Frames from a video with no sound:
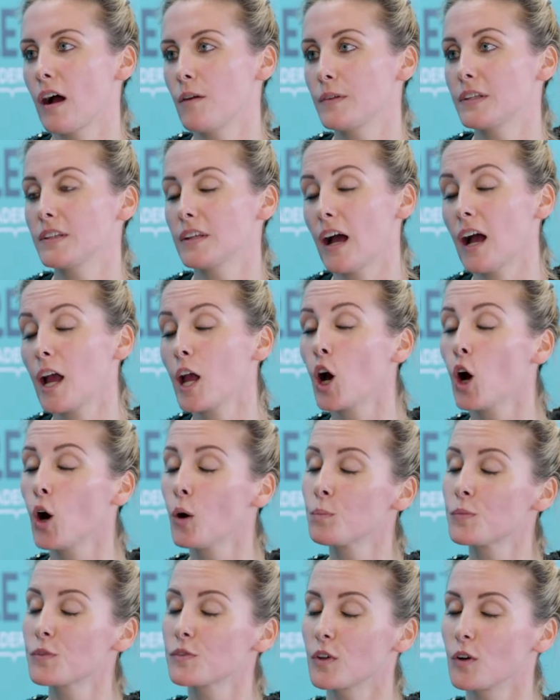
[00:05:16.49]
I mean, I
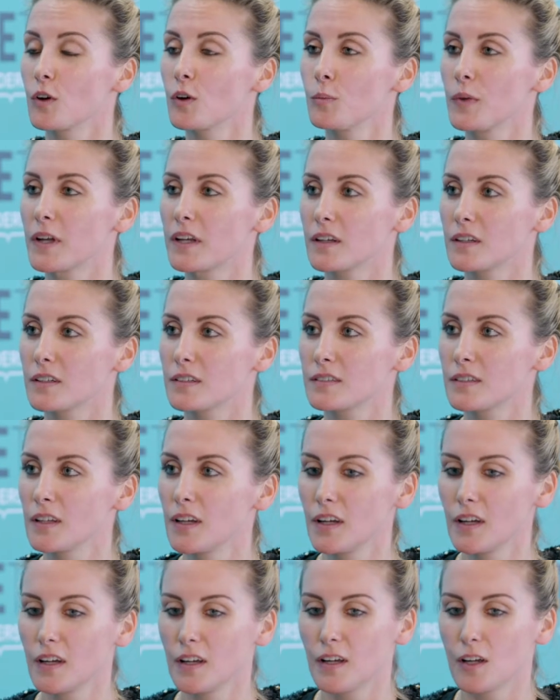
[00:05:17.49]
hope so, because
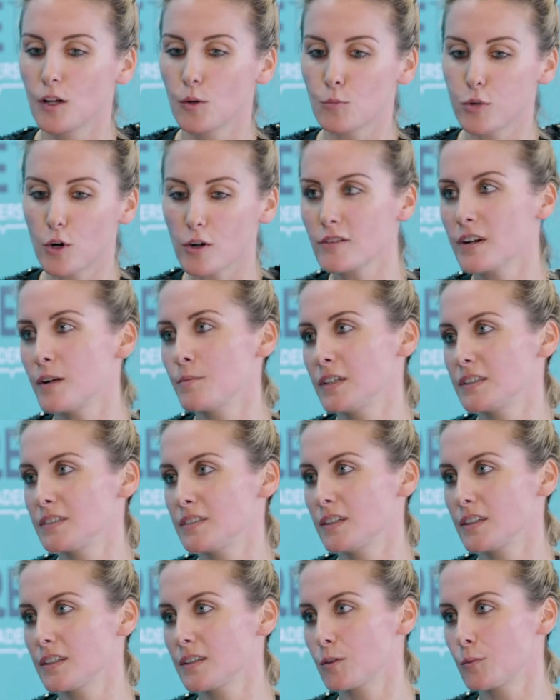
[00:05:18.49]

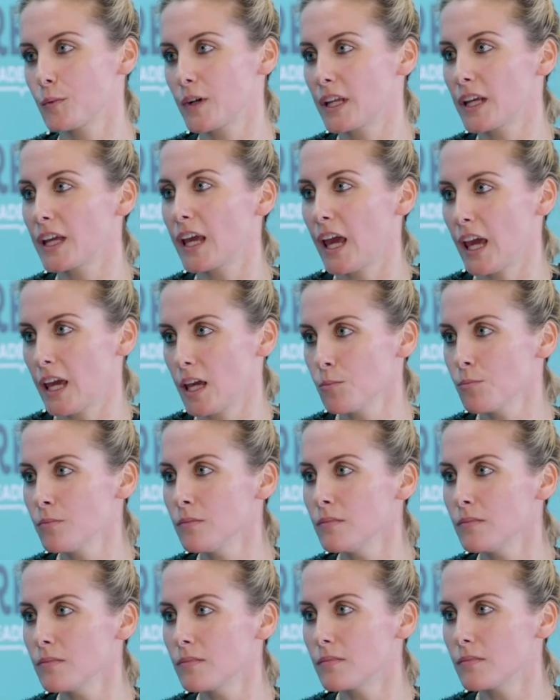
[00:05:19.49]
programmatic, when it
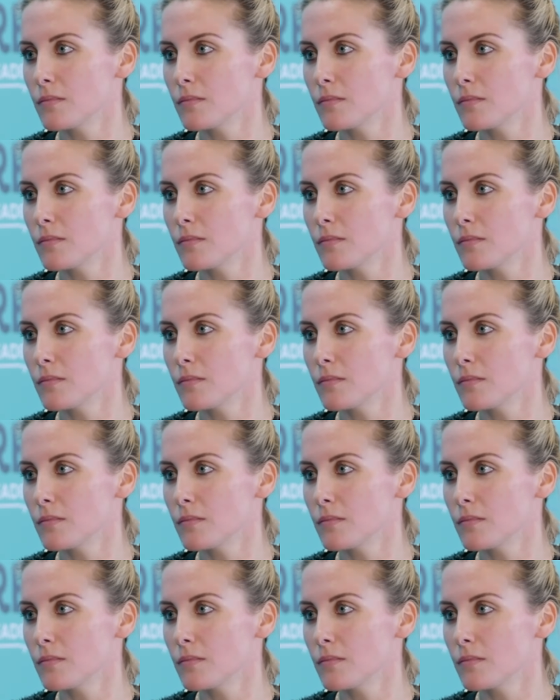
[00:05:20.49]
came,